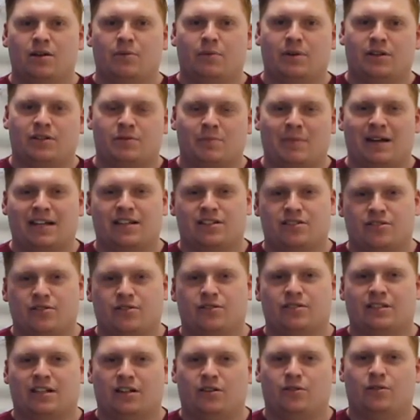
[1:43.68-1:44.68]
which makes
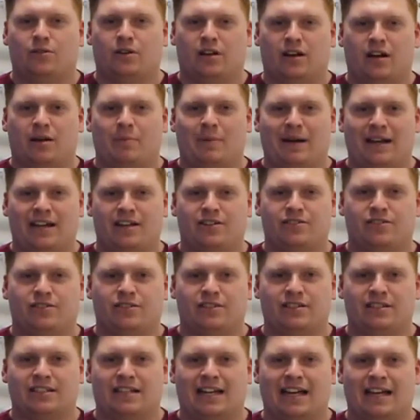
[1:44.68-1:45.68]
sure that all our
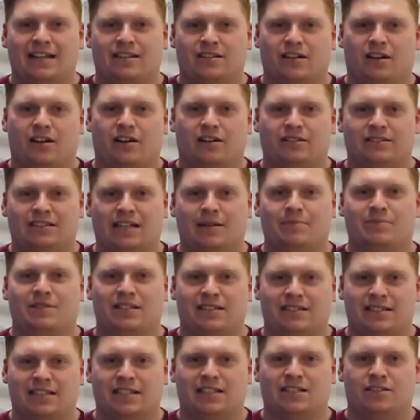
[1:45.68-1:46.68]
patients get our sepsis
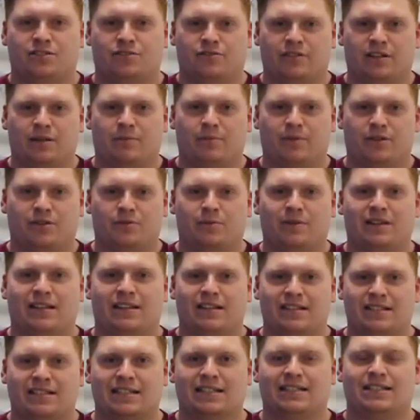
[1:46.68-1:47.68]
6 treatment within
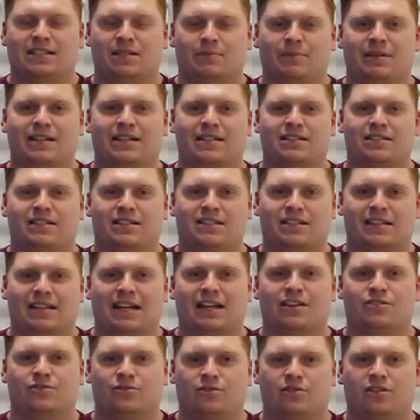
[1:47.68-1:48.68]
the 60 minutes as the
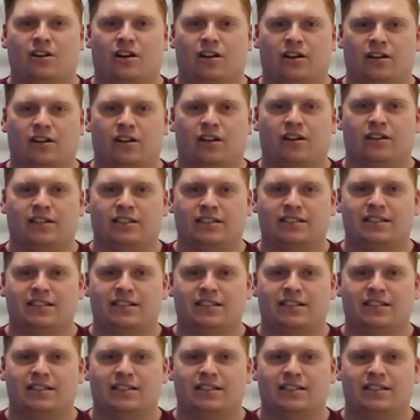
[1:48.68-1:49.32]
national guideline